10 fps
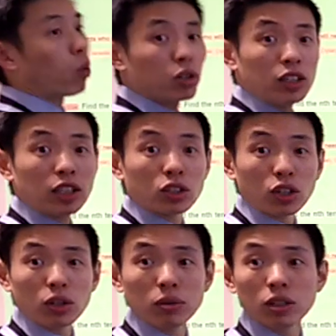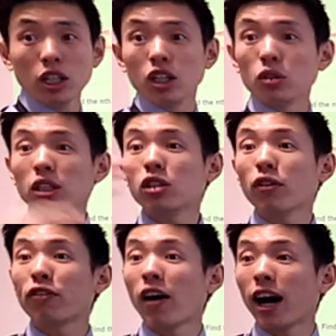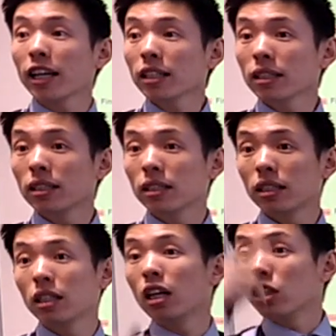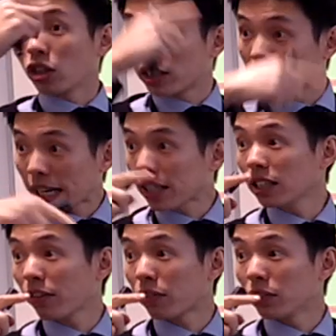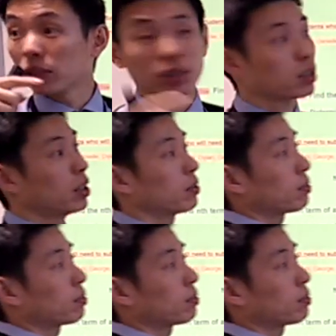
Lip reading: what you need to do, you need to find the second difference.